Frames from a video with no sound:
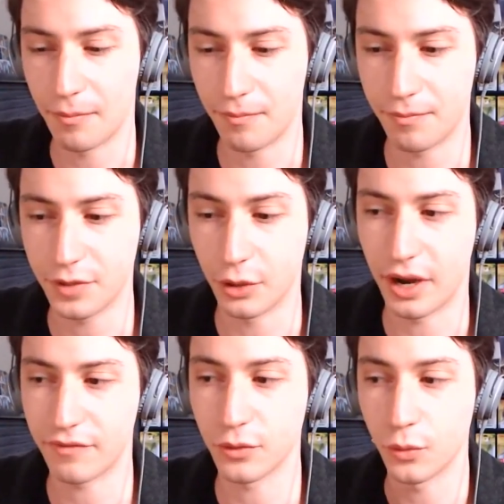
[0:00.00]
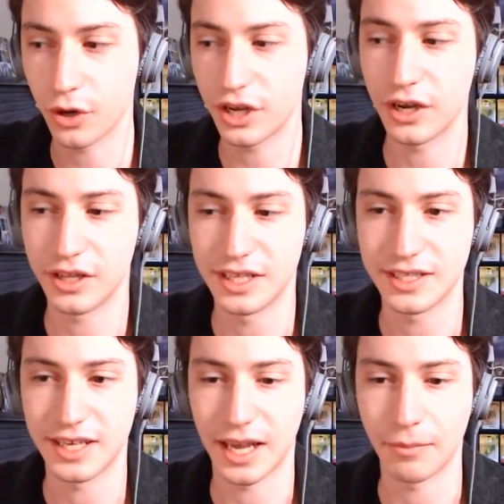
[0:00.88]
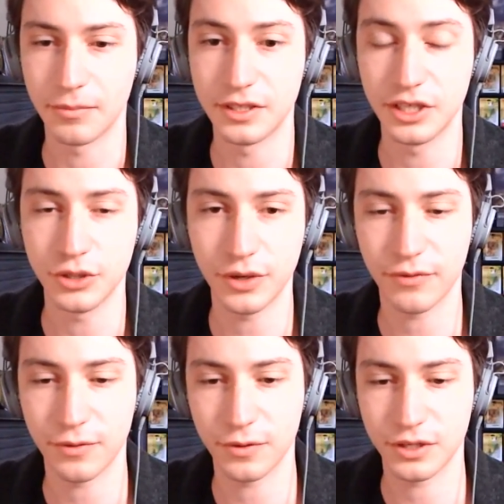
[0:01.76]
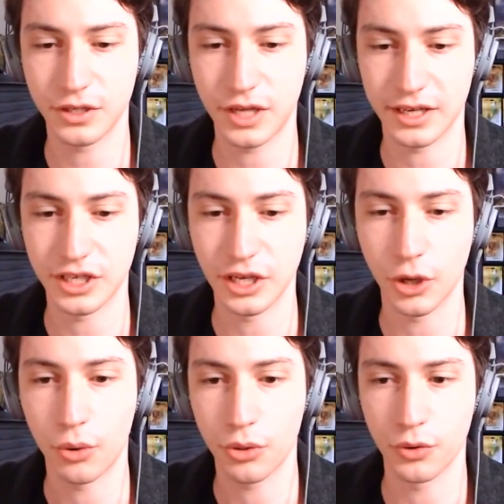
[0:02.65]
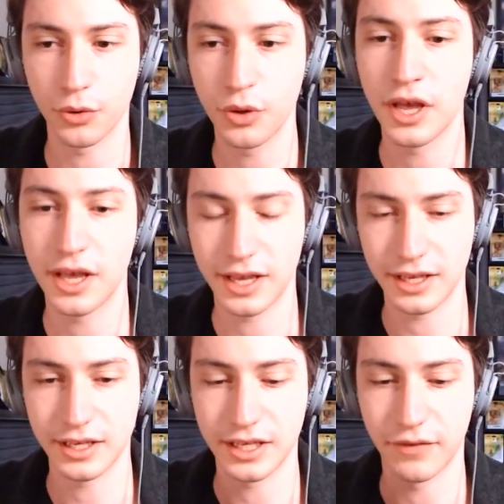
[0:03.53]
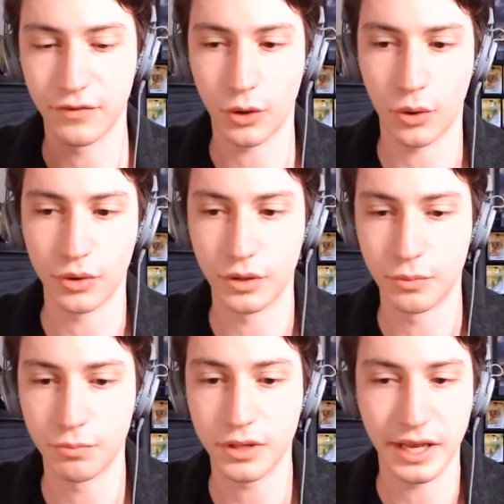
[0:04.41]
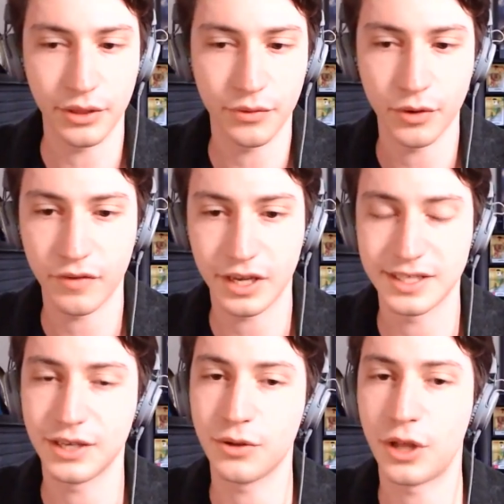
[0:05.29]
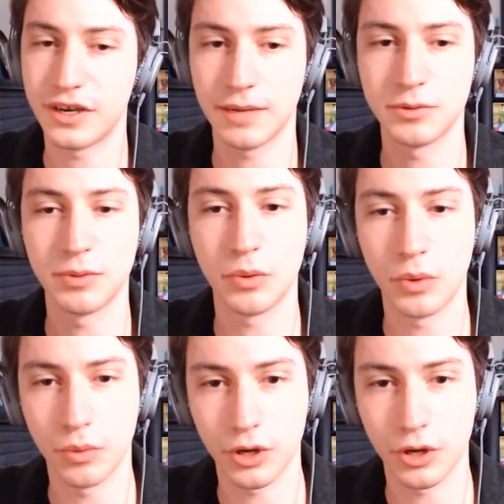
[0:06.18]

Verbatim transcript: you know, after working on this game, did you ever actually go through, give your own playthrough of it? Because I know a lot of times people will work